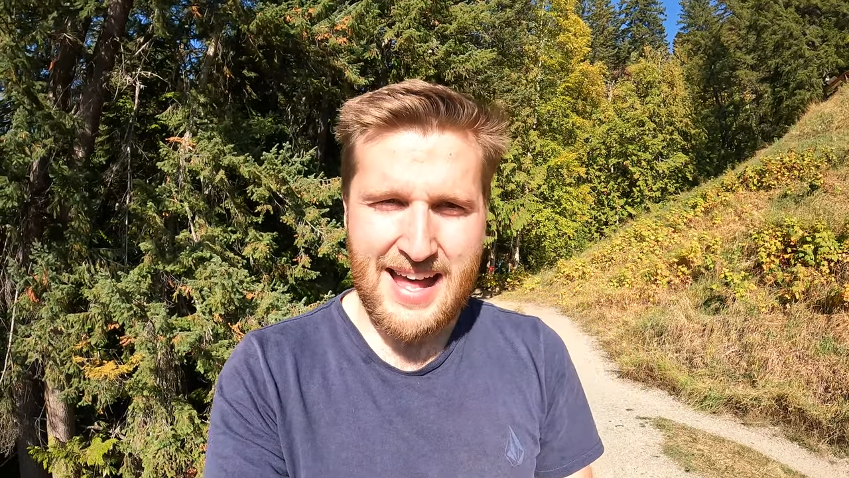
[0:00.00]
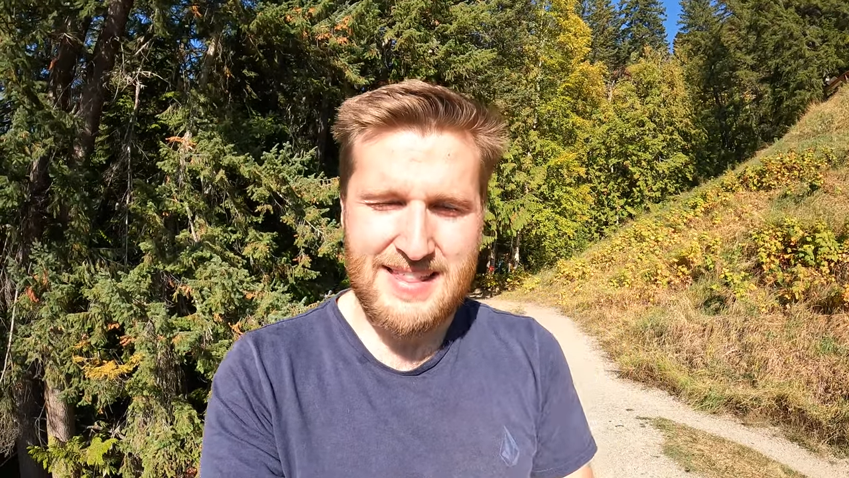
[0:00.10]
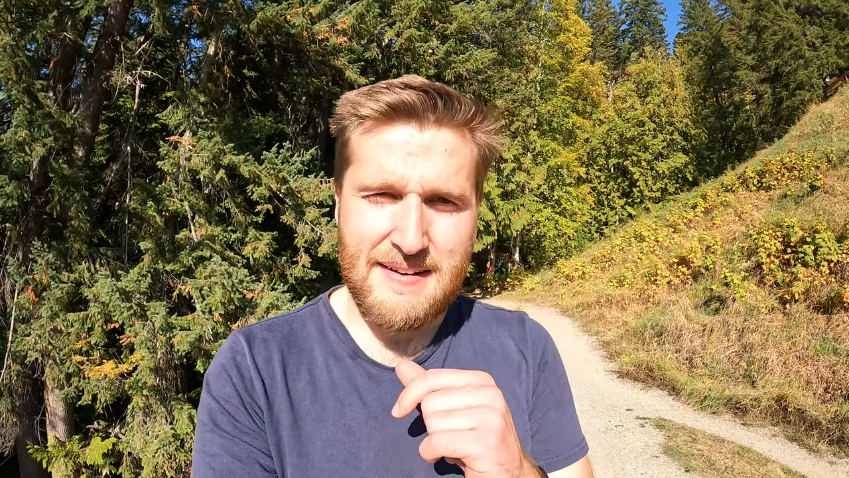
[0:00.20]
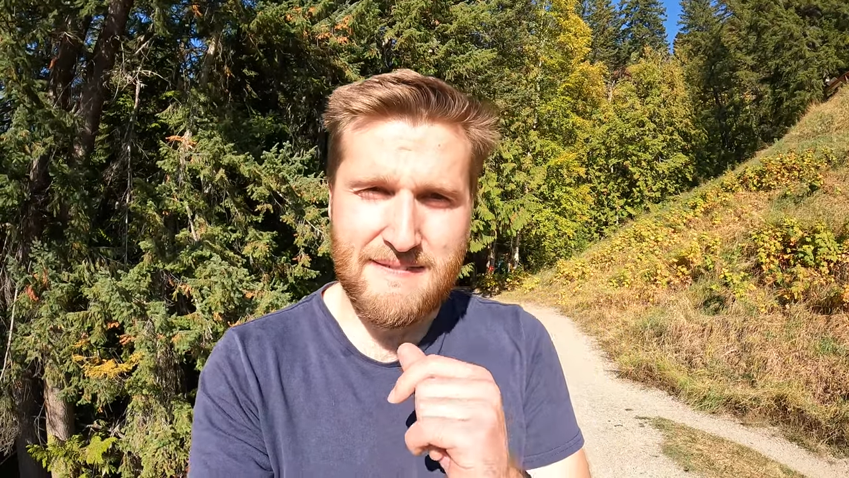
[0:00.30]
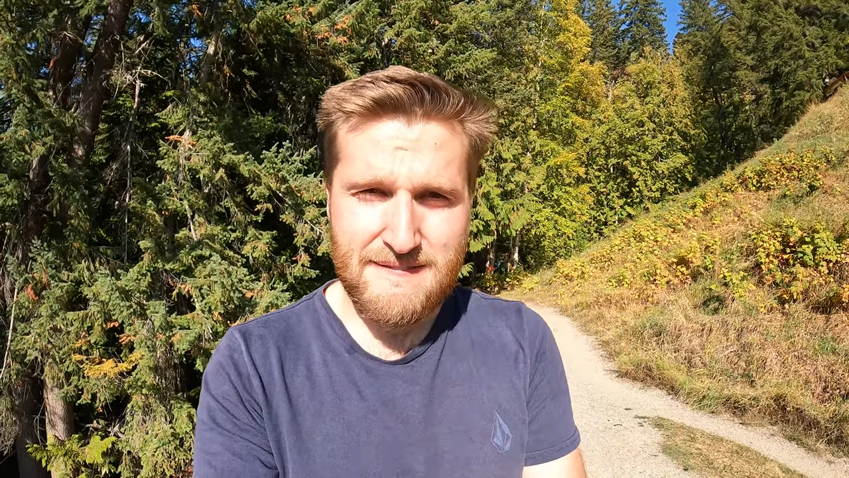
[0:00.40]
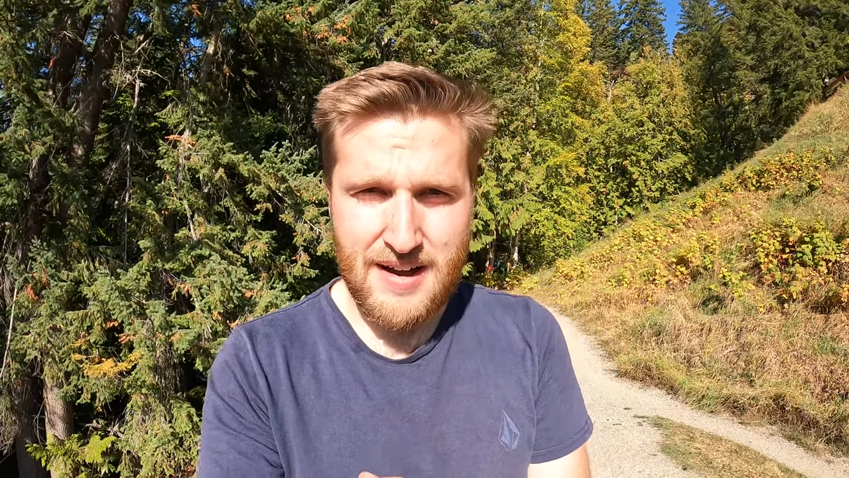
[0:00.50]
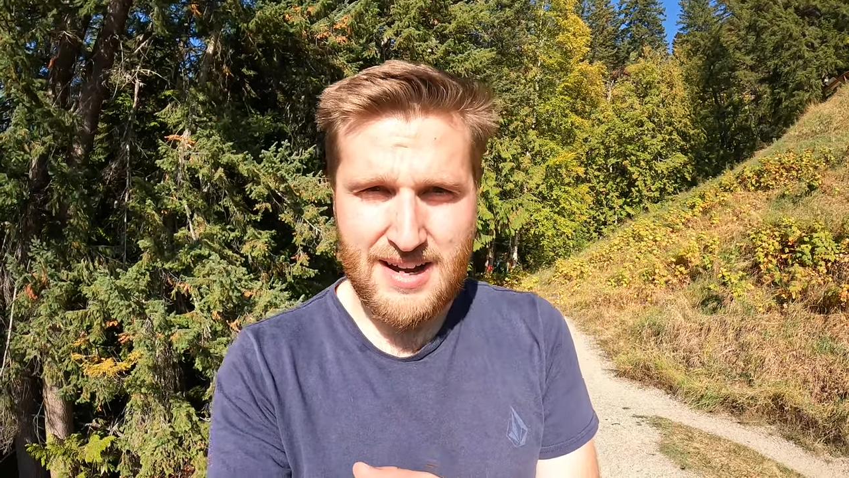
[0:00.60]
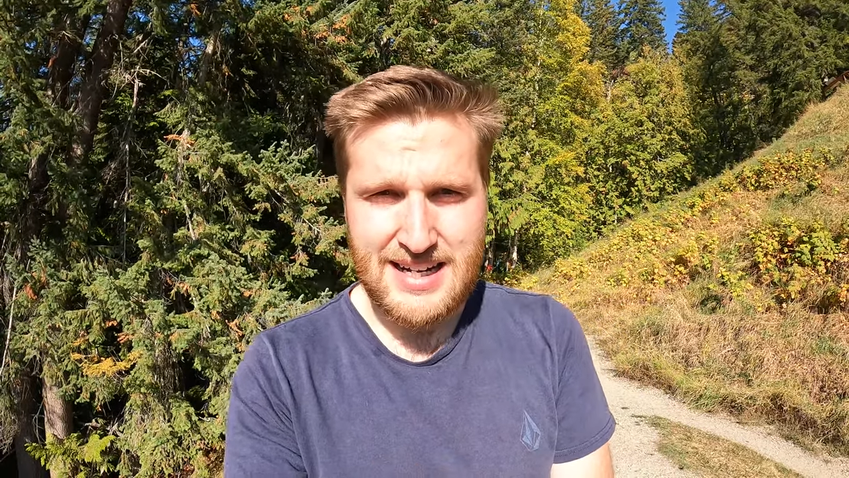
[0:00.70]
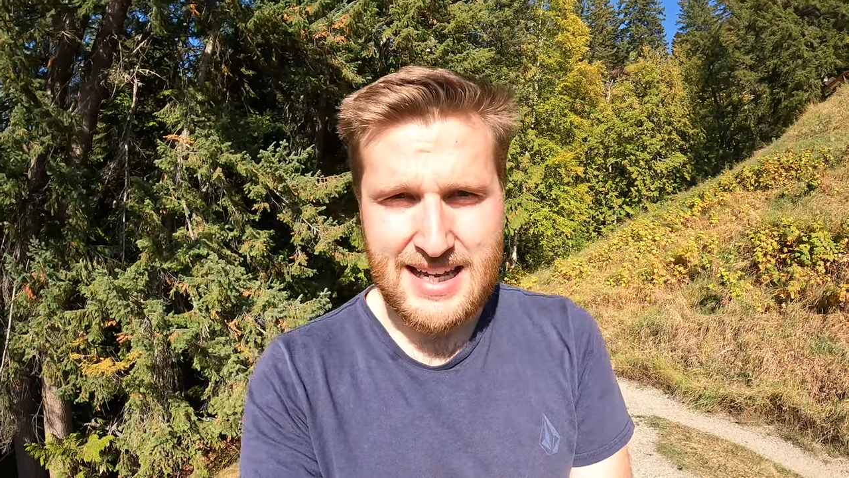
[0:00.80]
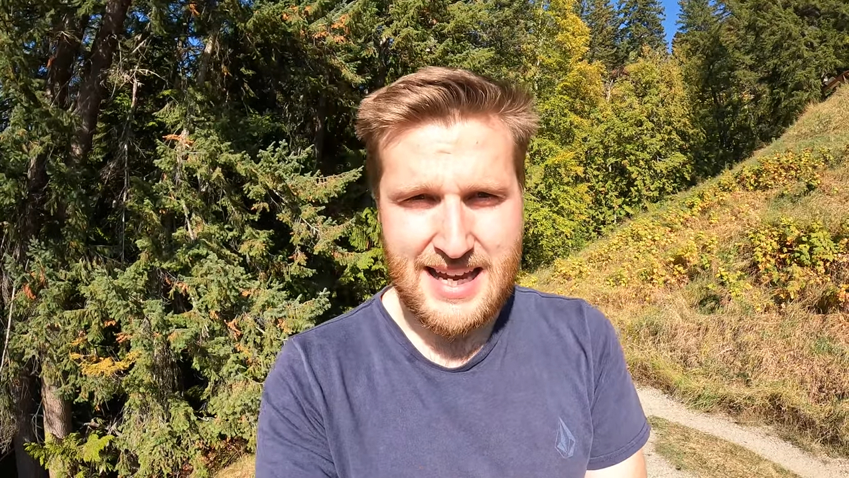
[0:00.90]
and then
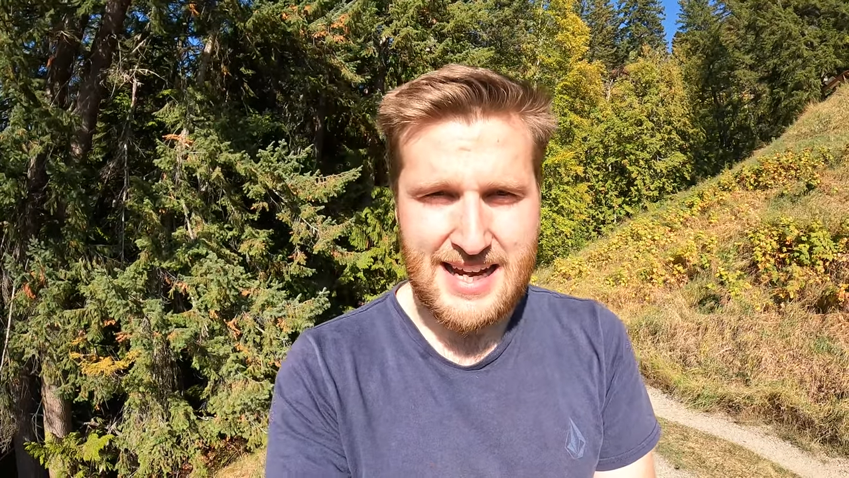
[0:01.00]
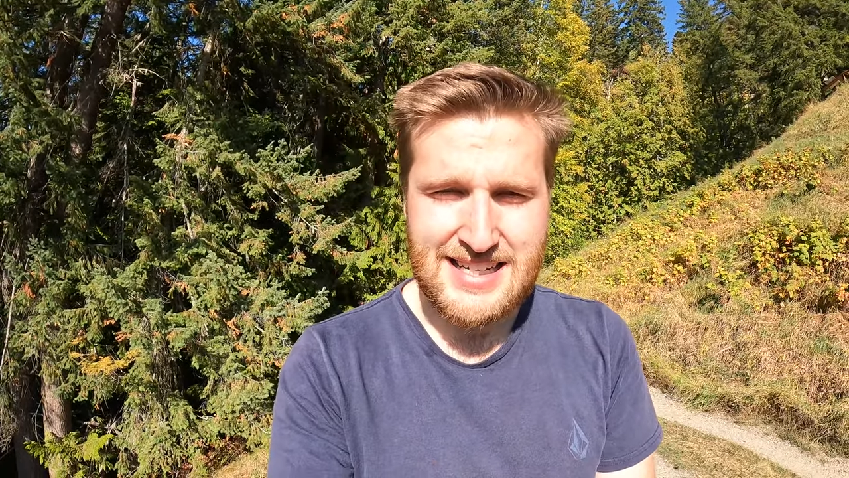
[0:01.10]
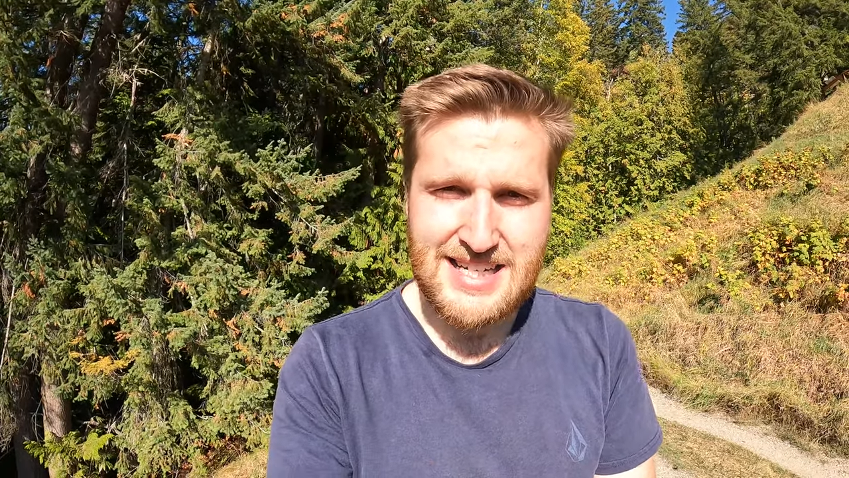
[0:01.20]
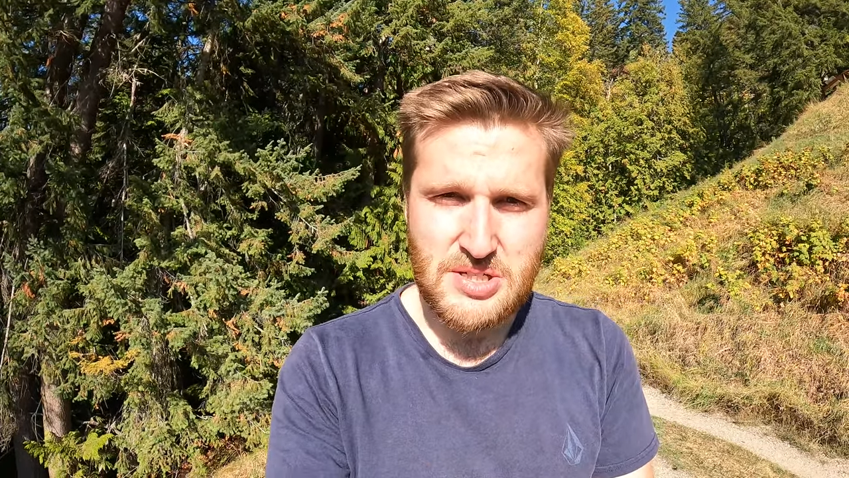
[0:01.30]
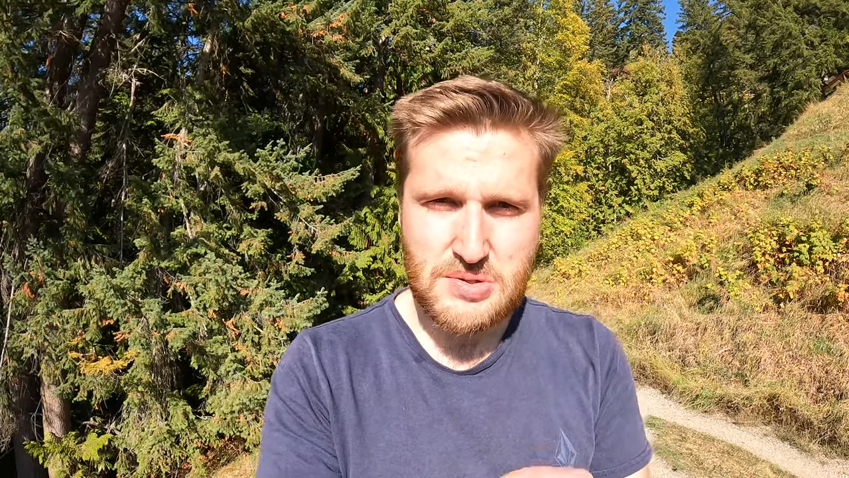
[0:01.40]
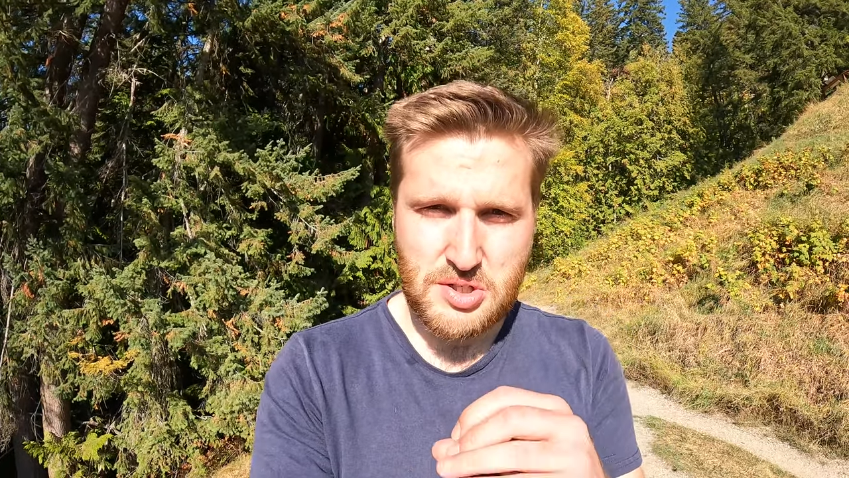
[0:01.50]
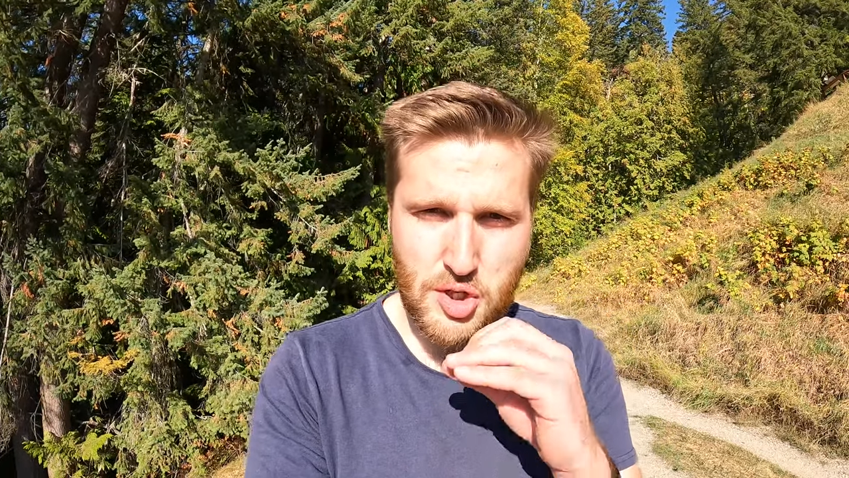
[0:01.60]
finally I need you to